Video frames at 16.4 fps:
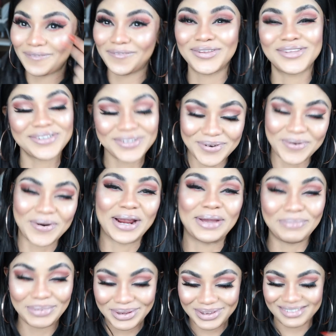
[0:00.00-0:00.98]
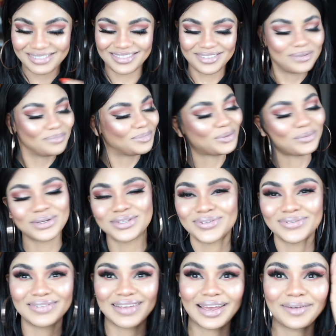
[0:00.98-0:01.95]
subscribers. Don't be rude
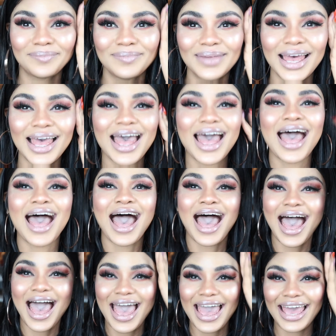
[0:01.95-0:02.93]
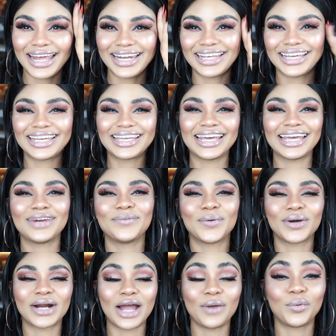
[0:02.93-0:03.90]
to them. And again,
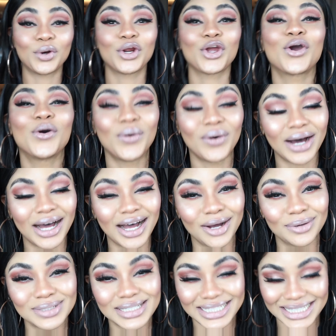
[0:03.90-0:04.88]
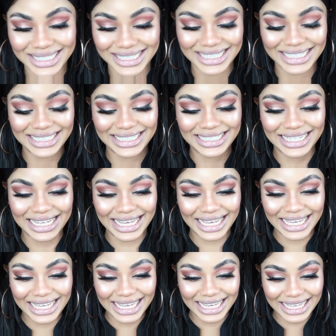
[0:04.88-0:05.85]
what I want to call out
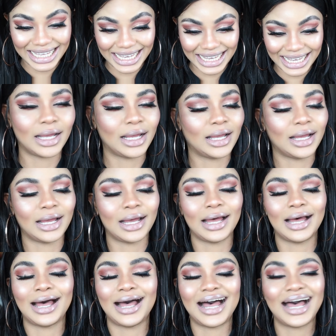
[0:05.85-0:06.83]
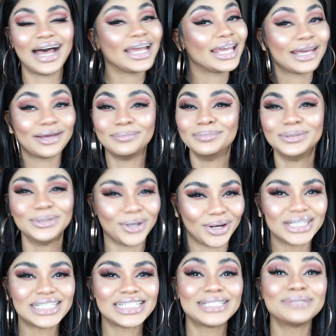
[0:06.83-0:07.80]
today again I am
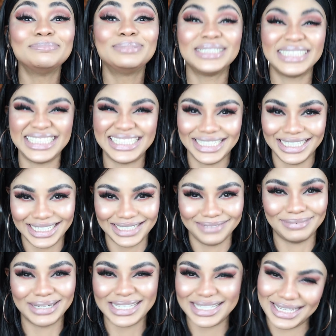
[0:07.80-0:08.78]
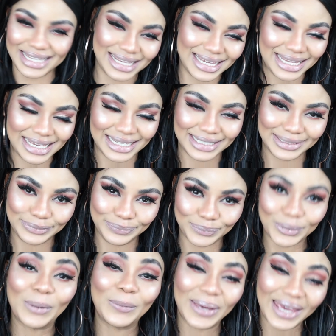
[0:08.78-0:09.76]
not bleaching my skin,
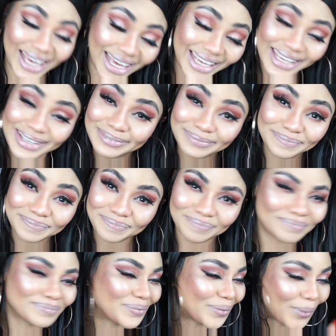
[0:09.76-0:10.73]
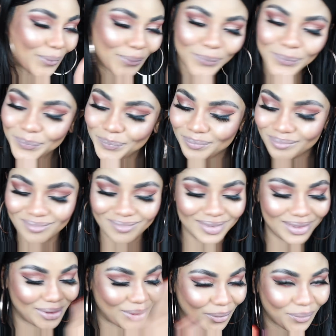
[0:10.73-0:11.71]
okay? No,
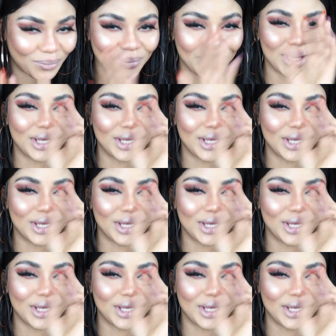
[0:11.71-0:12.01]
no.